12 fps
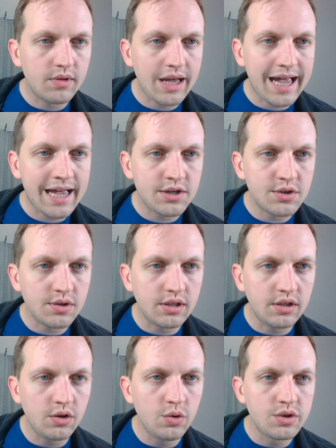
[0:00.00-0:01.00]
actually
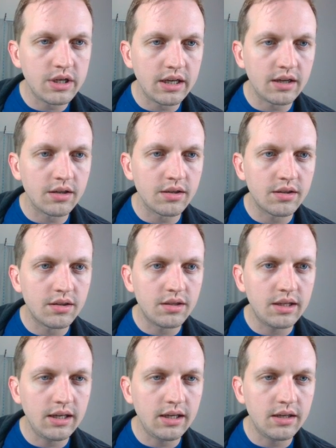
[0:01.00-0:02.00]
using
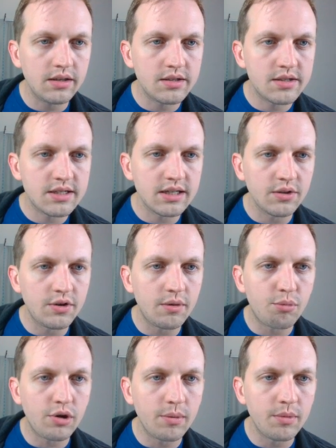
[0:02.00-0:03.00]
the cylinder
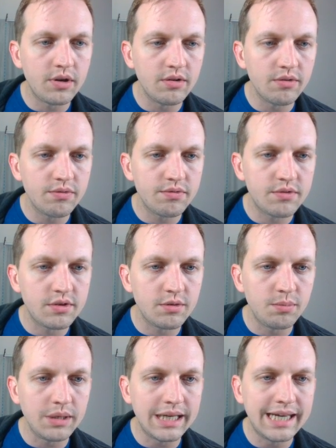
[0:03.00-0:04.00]
primitive to
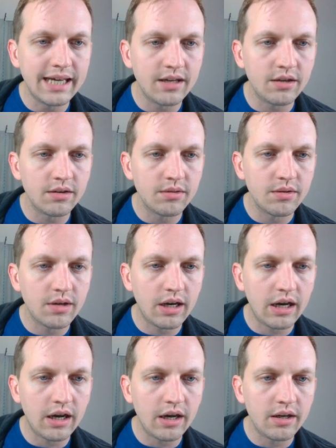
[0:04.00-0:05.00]
begin
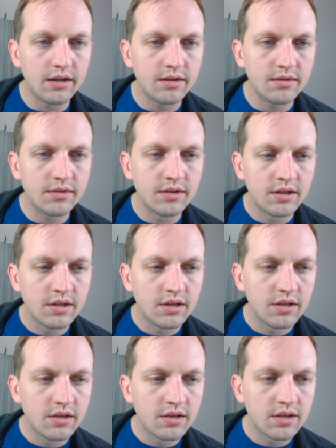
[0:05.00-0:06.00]
kind
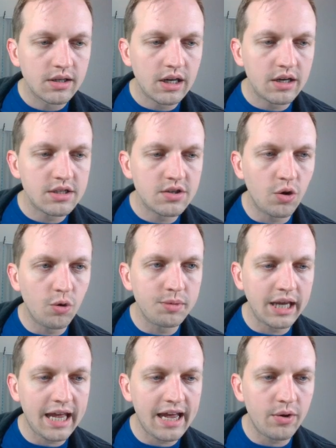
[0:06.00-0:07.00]
kind of
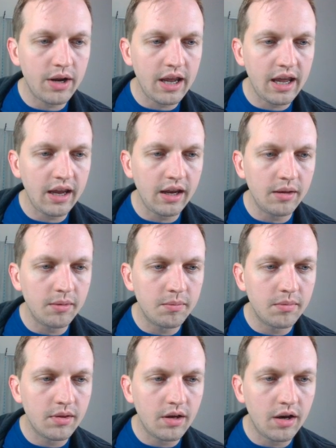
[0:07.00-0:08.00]
sculpting out a
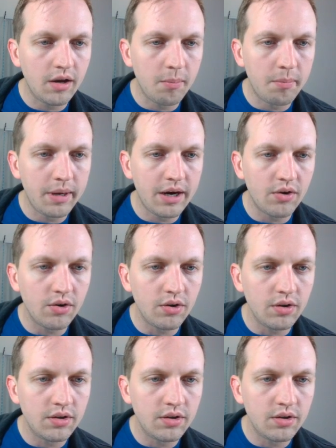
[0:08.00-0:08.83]
barrel